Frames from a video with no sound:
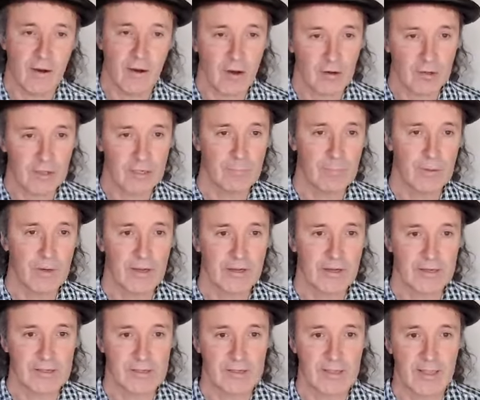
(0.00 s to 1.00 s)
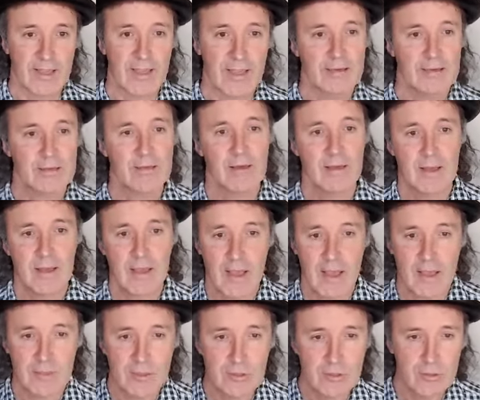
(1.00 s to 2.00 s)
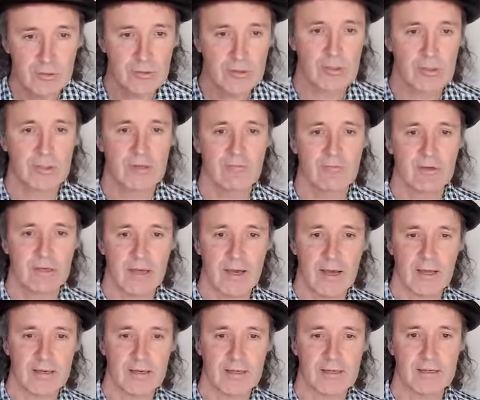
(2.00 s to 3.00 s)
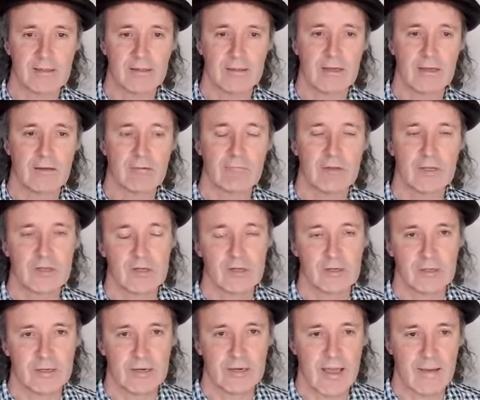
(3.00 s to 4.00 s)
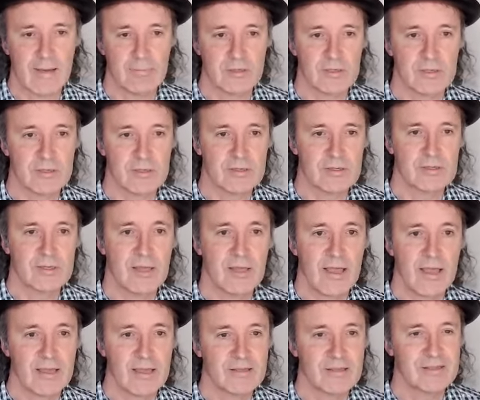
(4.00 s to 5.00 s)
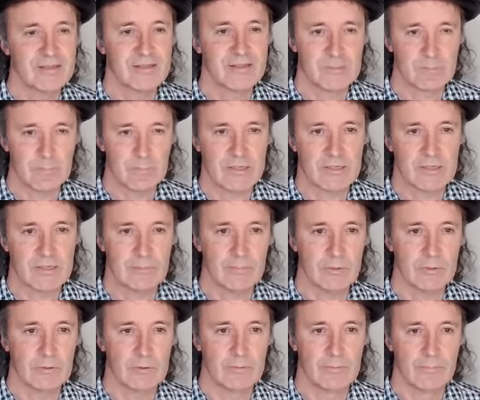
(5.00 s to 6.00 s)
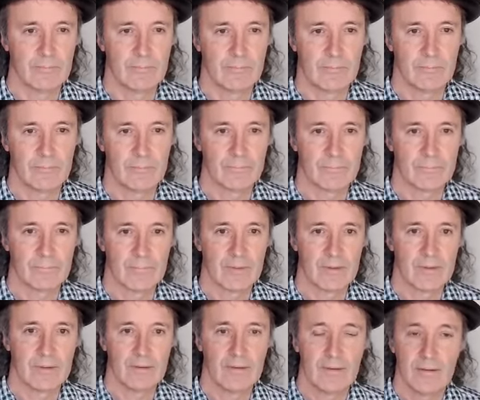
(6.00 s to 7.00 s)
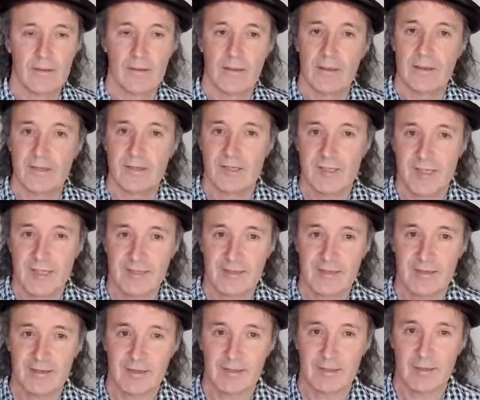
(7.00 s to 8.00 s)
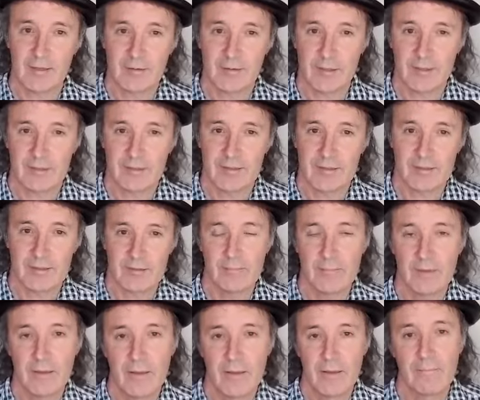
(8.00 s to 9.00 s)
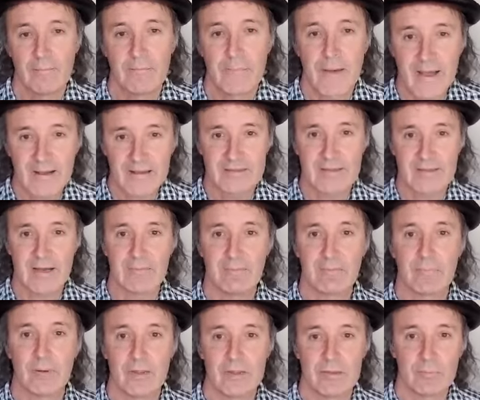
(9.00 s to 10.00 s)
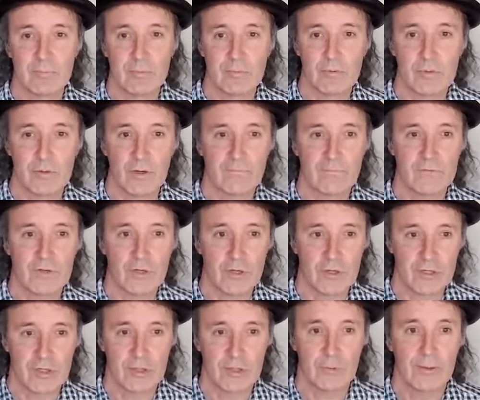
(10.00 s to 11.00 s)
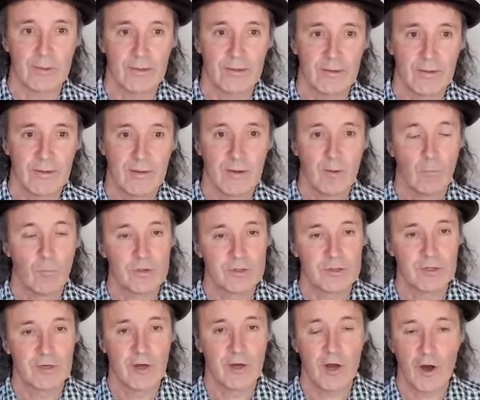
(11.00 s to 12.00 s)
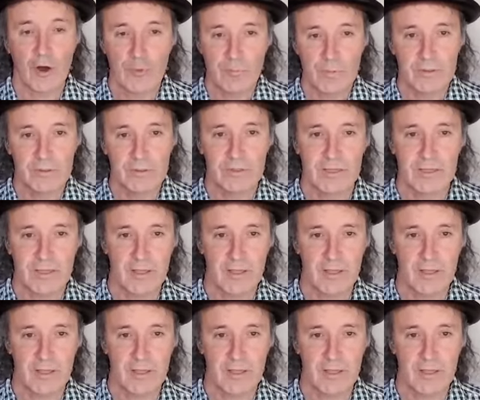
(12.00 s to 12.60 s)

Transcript: occupying its land and usually regarding it, the original inhabitants, as dispensable. Settler colonialism, backed up by the Book of Joshua, was an openly